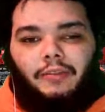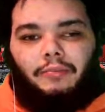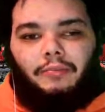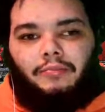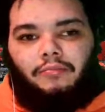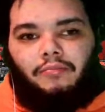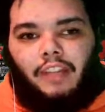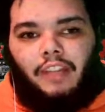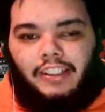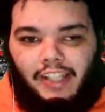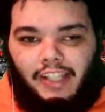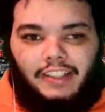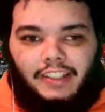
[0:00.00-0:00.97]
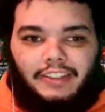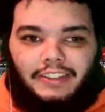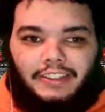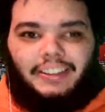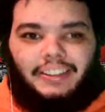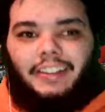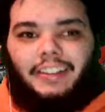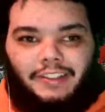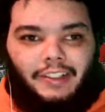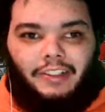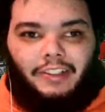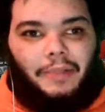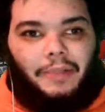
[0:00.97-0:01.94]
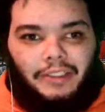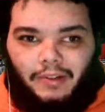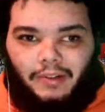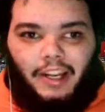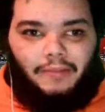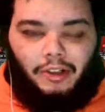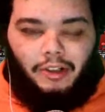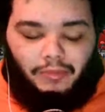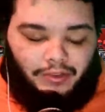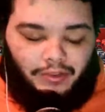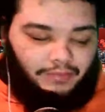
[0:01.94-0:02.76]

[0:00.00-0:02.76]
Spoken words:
They just decided to turn up at the right moment.